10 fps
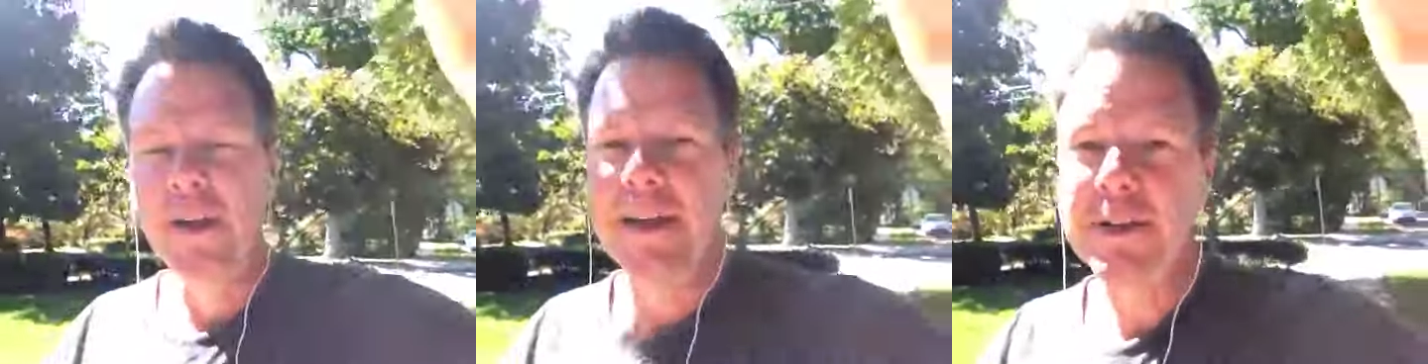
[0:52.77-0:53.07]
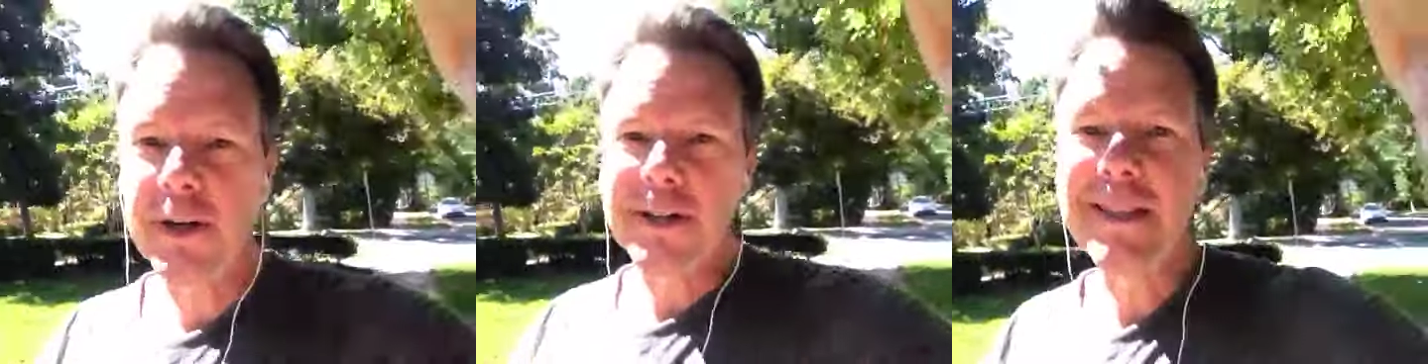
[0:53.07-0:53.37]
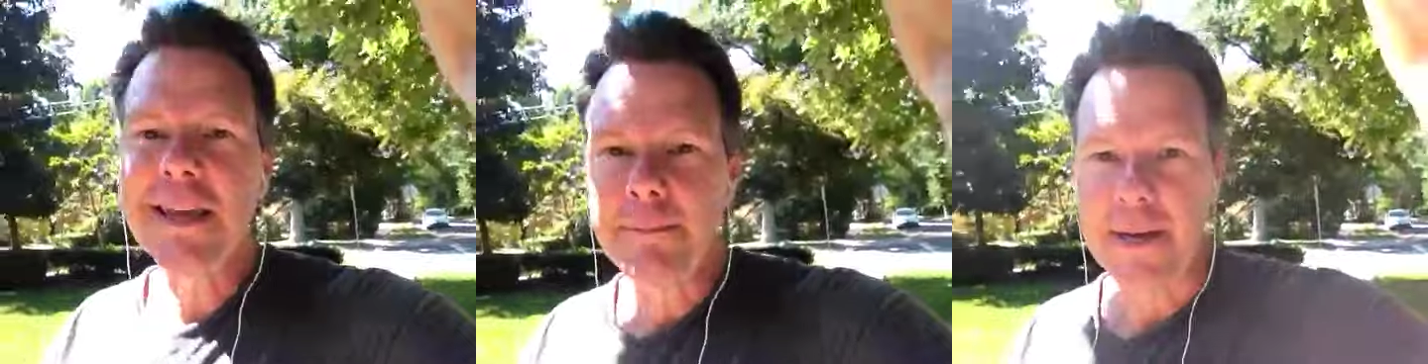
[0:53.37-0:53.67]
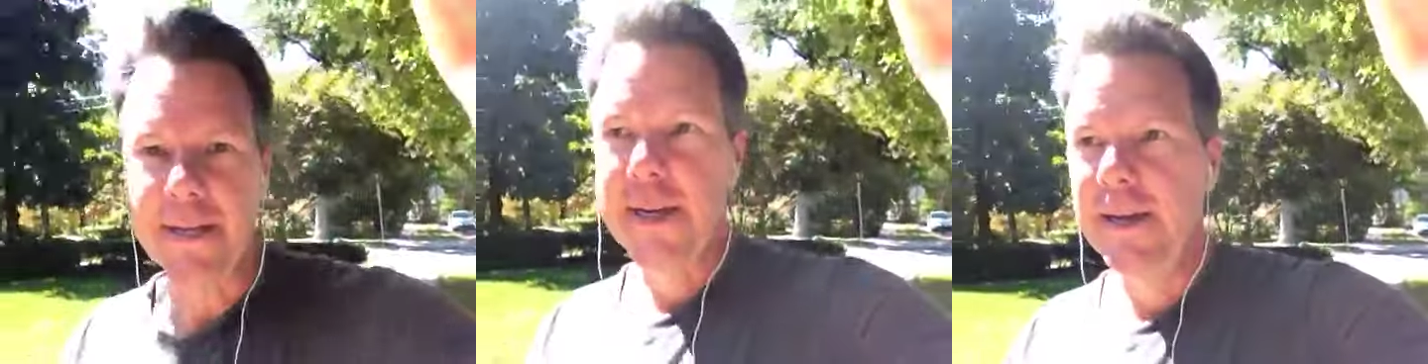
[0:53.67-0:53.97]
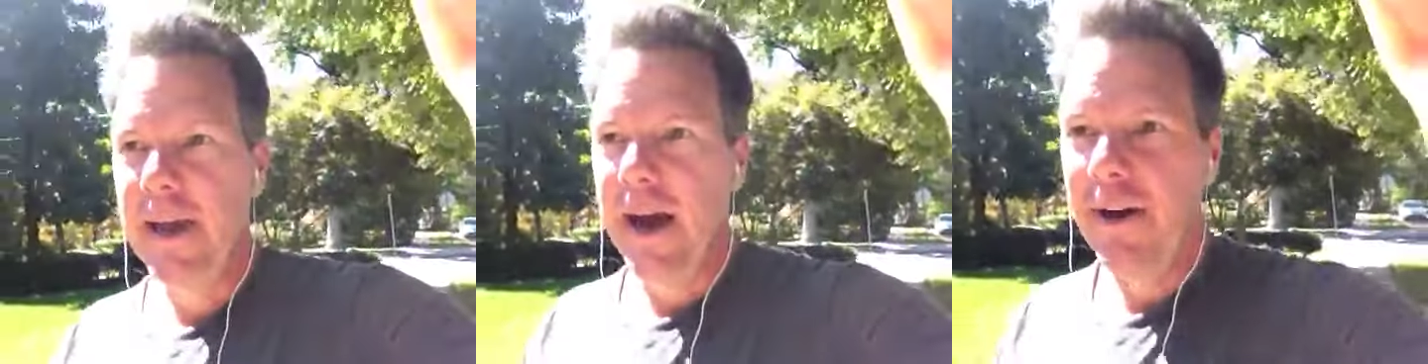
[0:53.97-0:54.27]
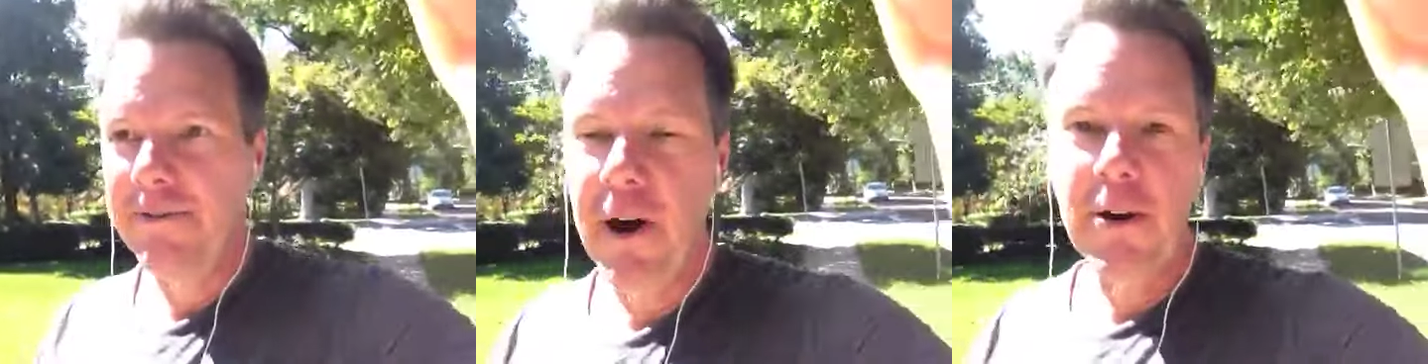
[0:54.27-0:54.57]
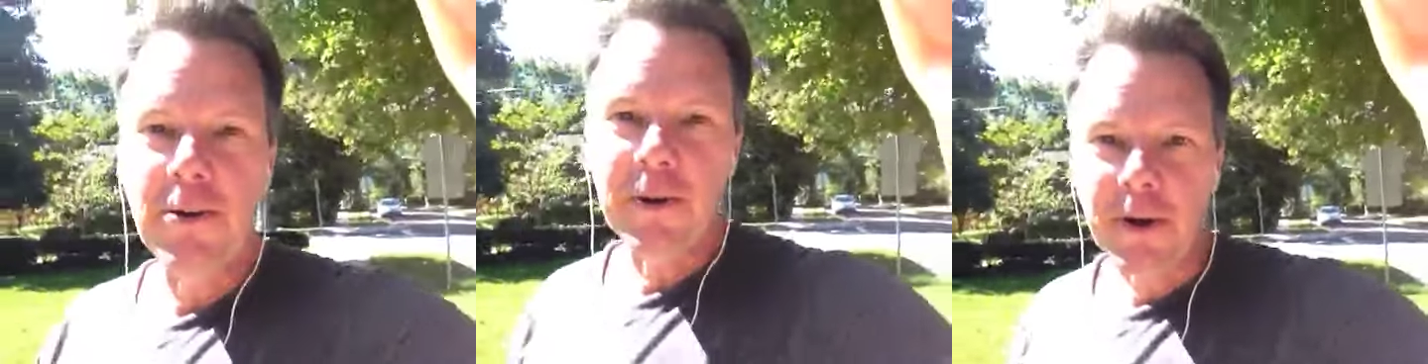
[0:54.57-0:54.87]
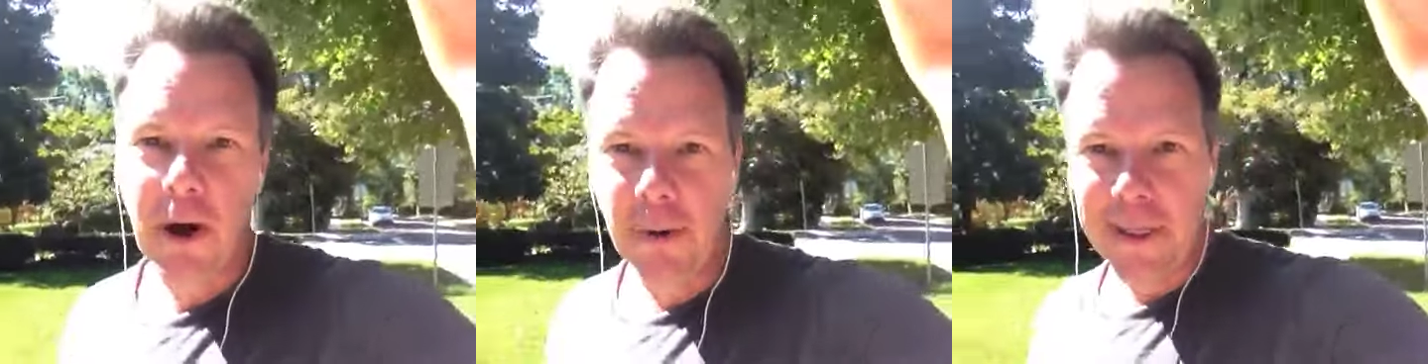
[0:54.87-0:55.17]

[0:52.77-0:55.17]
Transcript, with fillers: that's gonna limit how far you can go